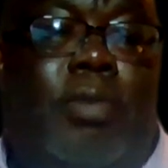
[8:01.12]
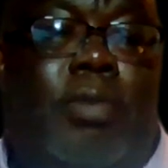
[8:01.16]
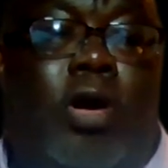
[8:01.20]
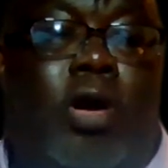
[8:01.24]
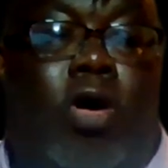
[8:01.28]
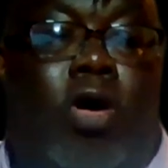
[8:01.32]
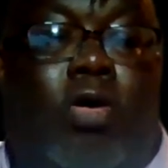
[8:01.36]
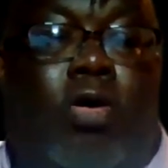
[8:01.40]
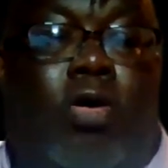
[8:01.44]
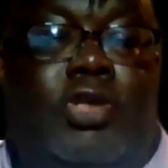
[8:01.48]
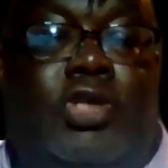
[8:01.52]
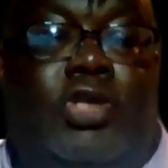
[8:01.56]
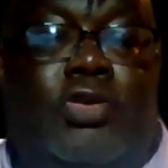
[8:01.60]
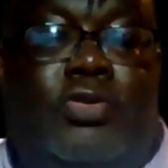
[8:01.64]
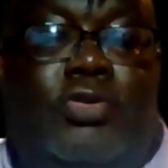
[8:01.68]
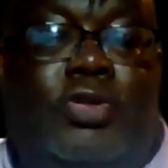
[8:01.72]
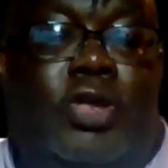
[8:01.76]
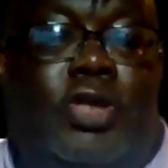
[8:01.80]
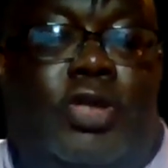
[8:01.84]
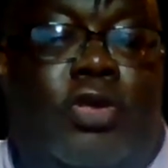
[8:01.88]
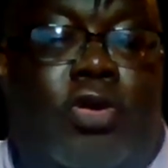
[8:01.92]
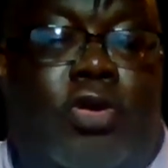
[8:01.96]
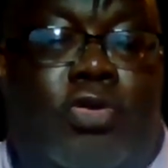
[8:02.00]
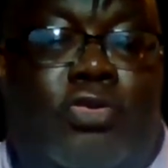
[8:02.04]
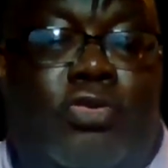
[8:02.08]
but also
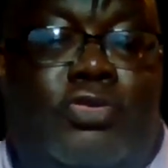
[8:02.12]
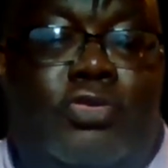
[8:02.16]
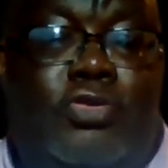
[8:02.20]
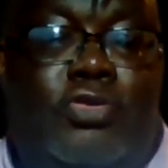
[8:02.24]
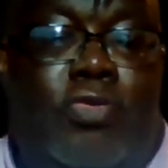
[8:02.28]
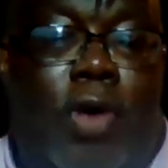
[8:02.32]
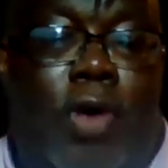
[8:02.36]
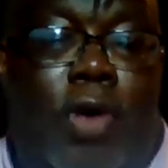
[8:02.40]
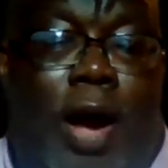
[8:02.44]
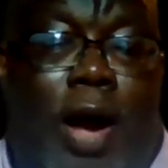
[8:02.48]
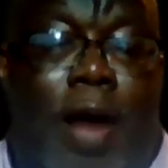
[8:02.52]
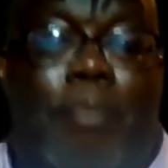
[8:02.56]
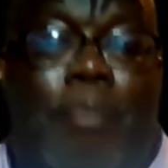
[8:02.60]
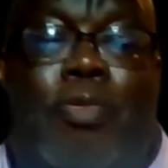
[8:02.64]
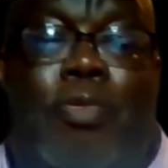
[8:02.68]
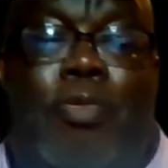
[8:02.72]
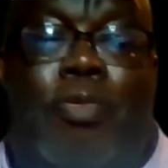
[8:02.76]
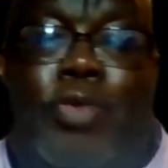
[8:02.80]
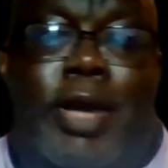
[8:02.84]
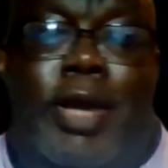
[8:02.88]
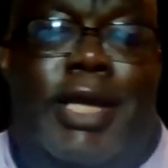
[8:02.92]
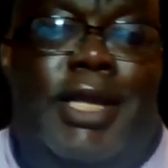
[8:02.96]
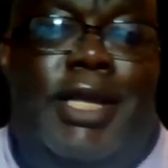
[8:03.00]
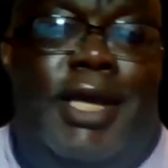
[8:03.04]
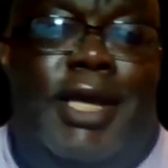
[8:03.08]
to those who
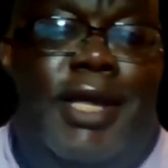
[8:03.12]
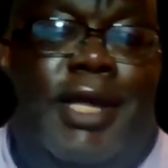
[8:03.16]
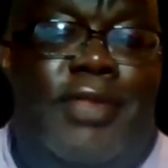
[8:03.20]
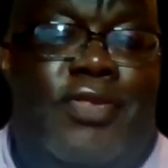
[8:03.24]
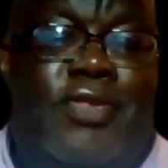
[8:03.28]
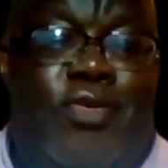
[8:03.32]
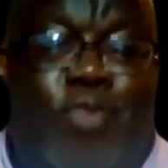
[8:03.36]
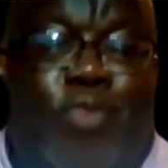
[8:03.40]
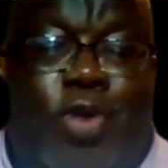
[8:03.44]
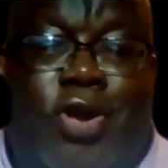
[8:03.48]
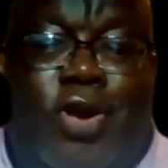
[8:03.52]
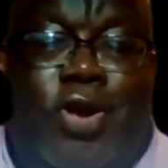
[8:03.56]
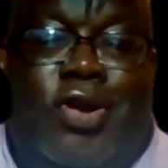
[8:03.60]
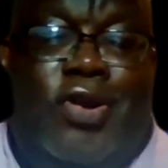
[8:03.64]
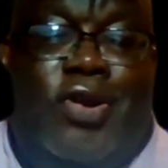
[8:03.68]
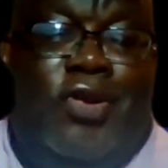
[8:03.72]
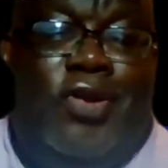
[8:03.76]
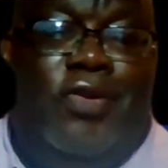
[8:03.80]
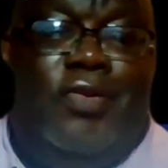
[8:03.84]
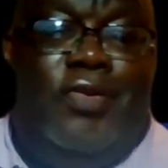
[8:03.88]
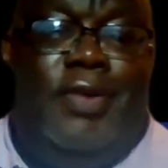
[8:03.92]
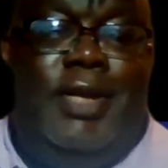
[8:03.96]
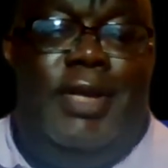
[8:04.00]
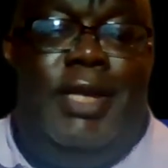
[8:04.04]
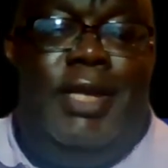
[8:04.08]
operate in the world.